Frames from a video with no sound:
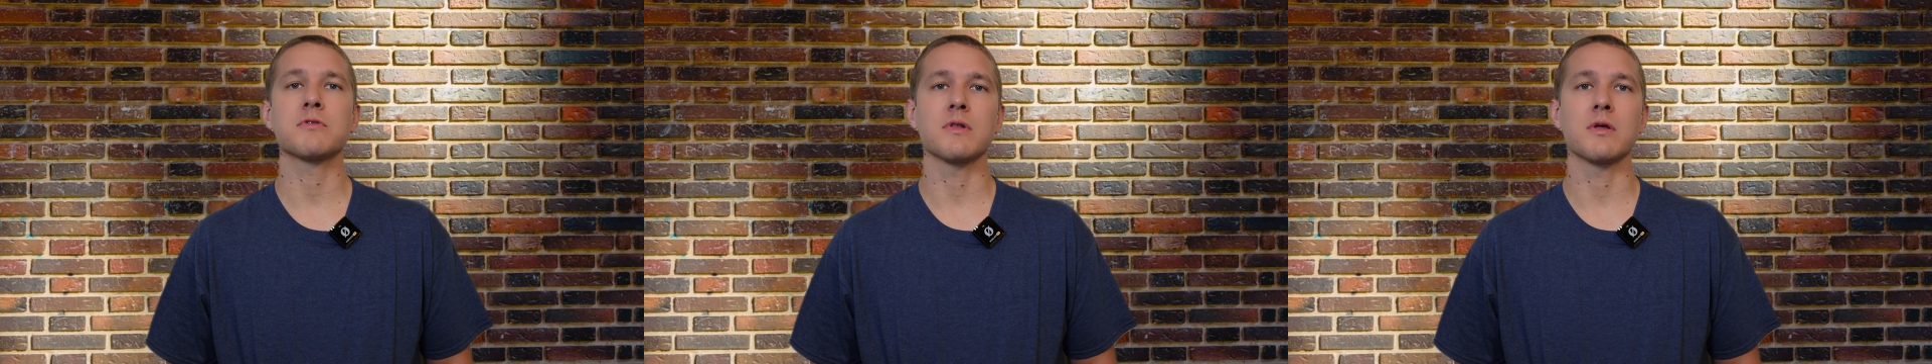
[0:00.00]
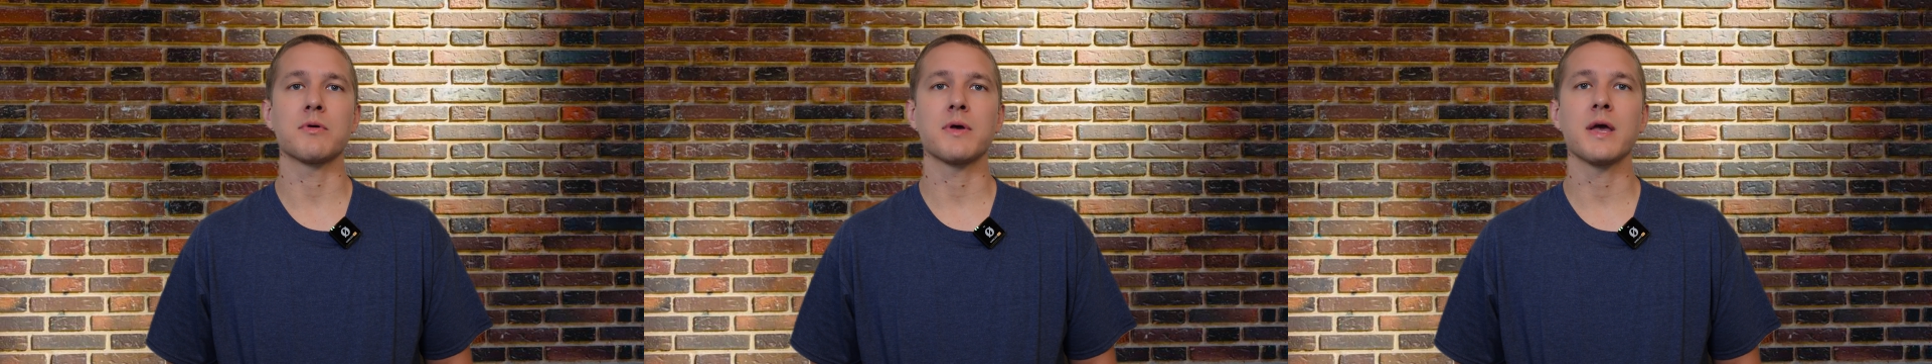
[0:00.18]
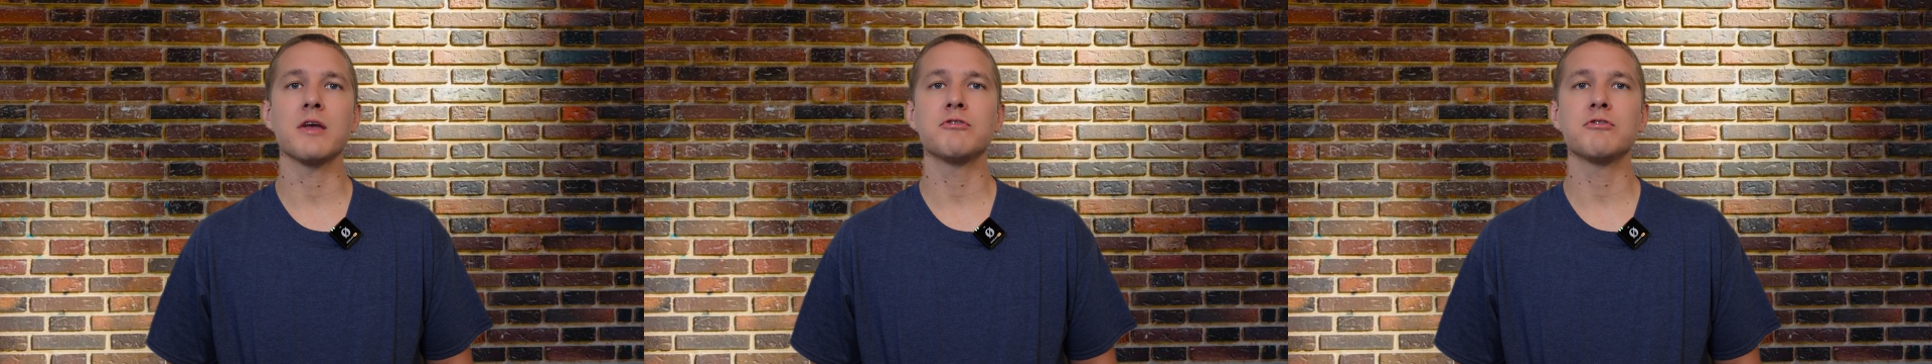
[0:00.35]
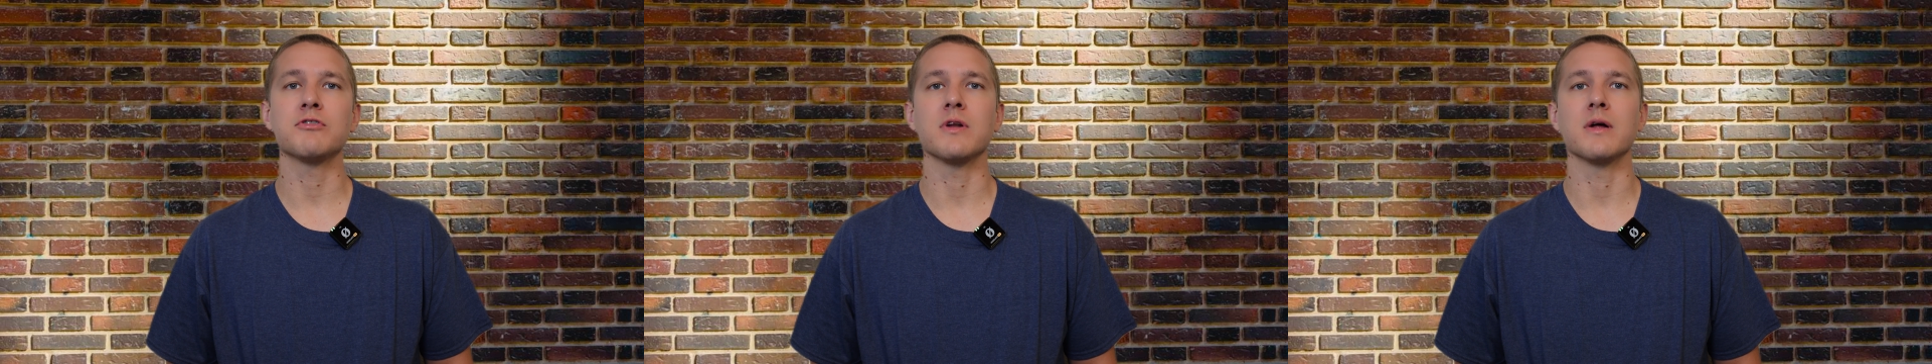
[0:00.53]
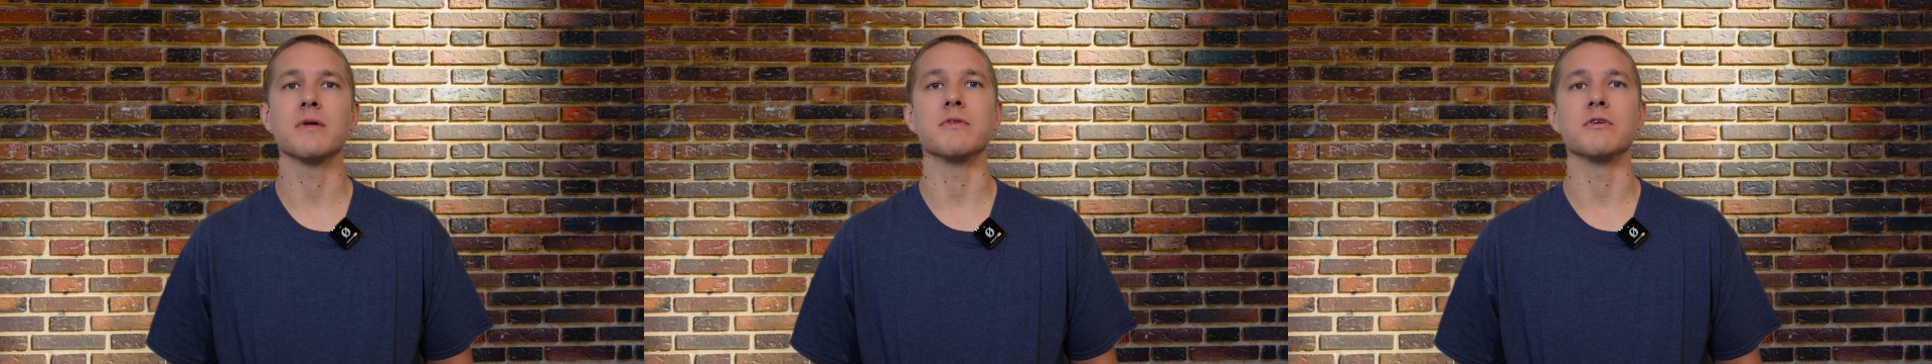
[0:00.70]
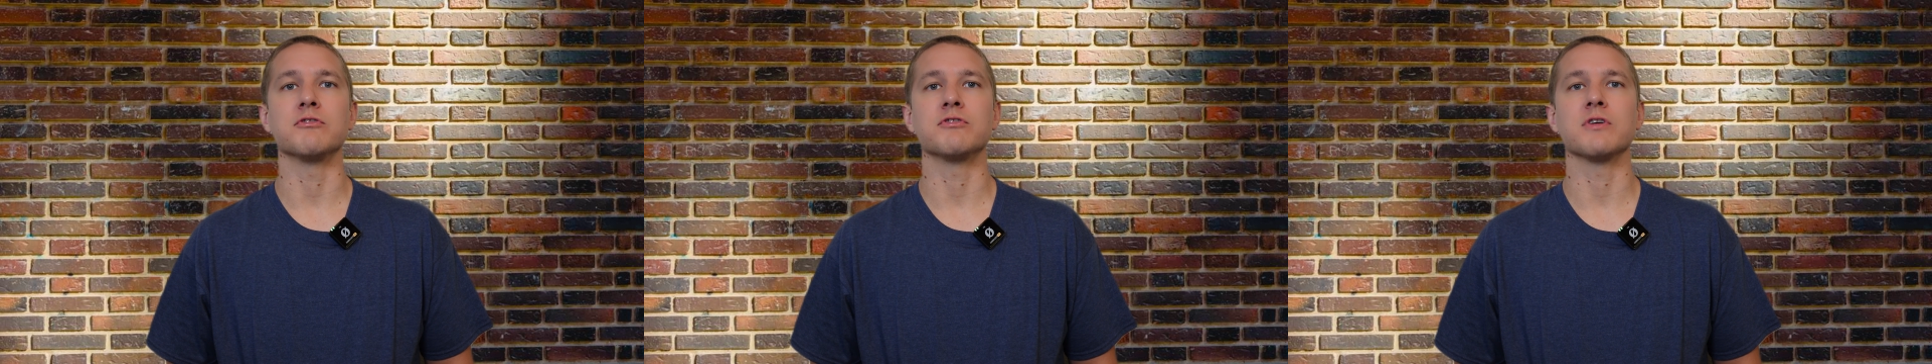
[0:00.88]
the location
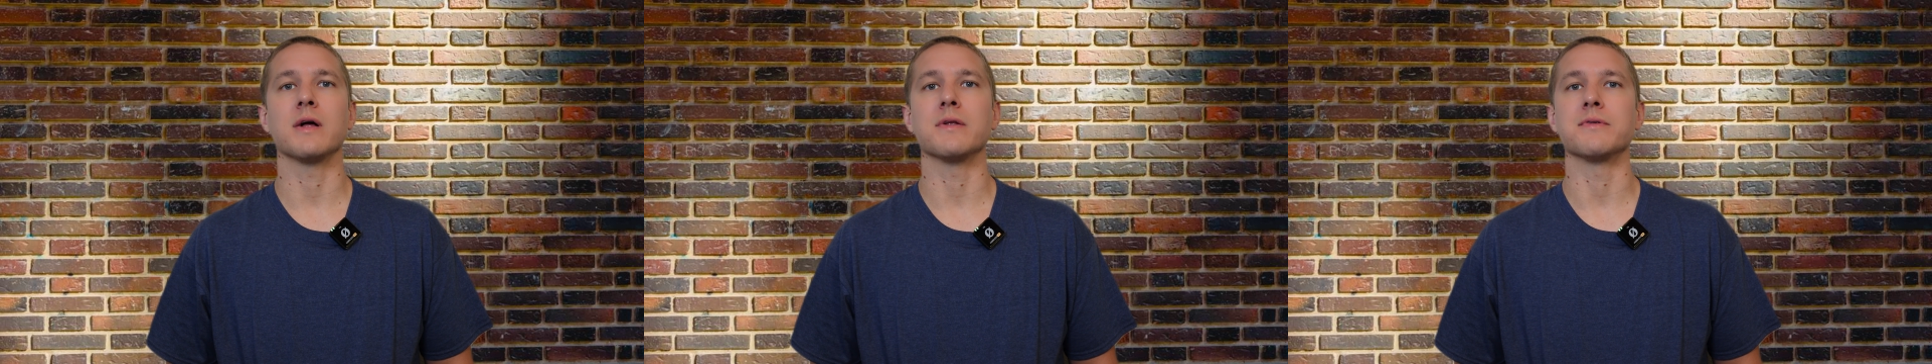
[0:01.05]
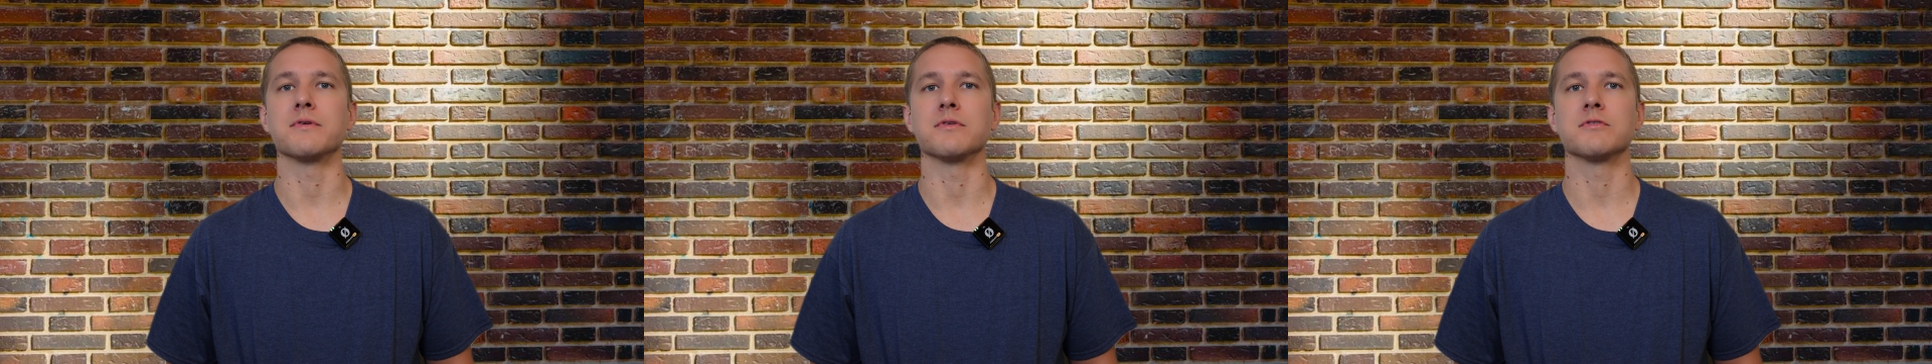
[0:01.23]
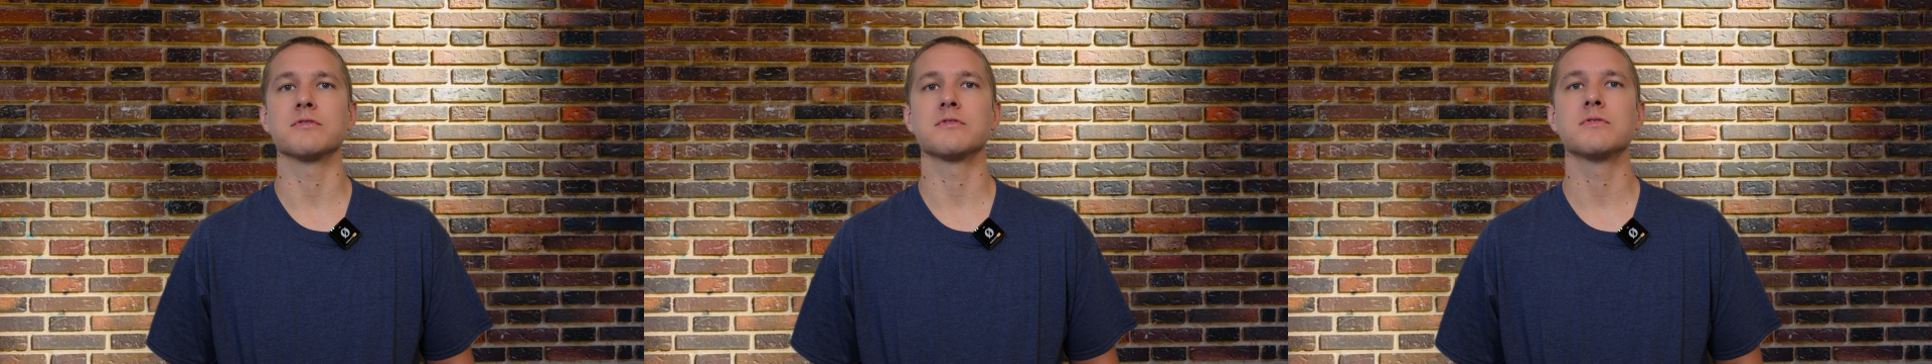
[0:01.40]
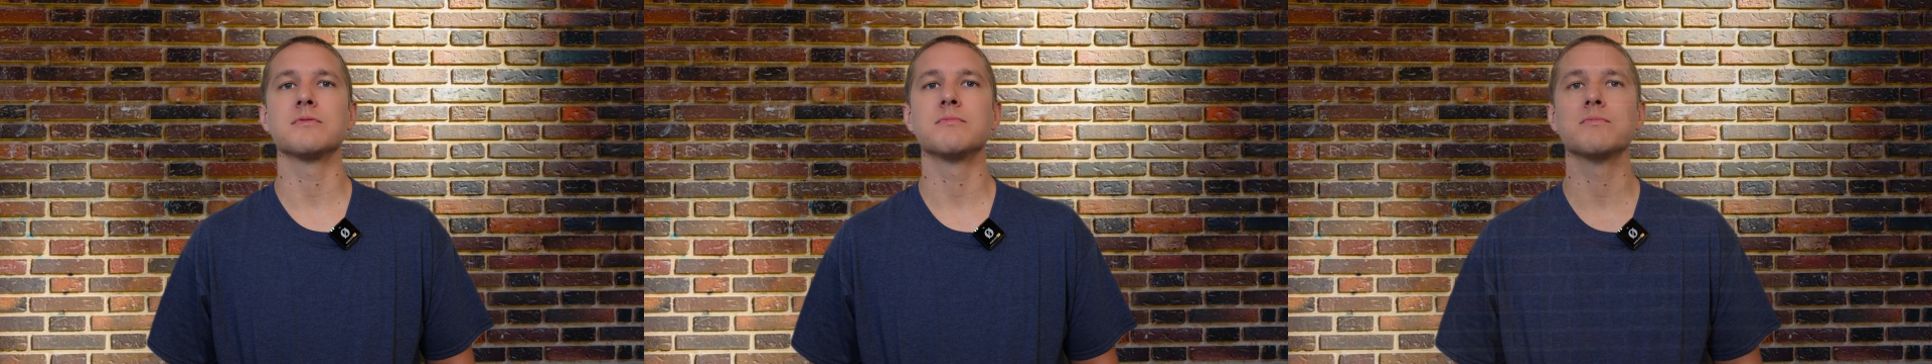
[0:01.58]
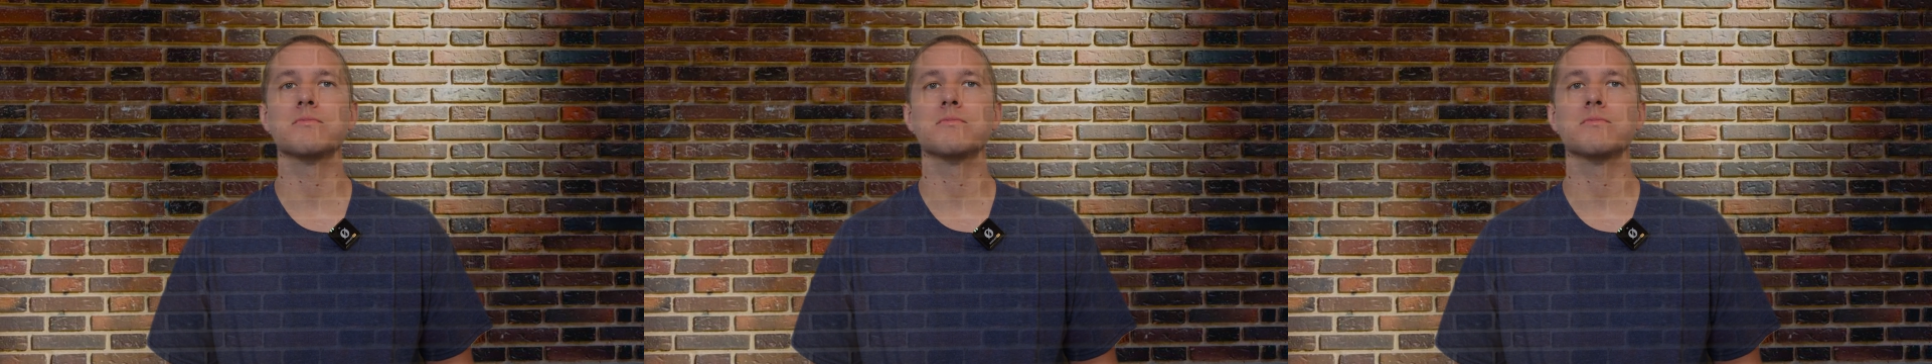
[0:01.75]
of these shelters.